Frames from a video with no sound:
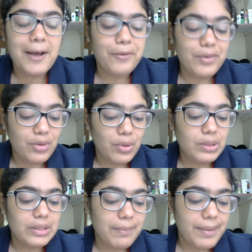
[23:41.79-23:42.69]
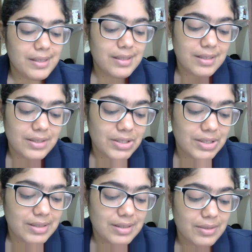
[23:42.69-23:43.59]
with all the
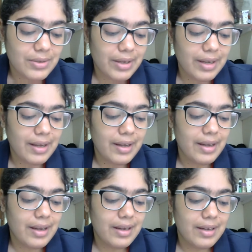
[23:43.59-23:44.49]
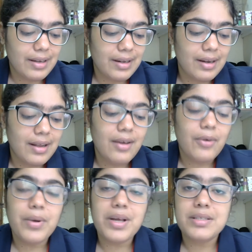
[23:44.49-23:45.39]
passengers, okay, in
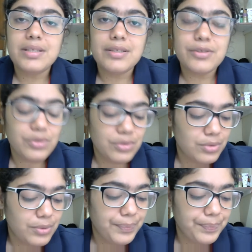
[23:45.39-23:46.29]
waiting to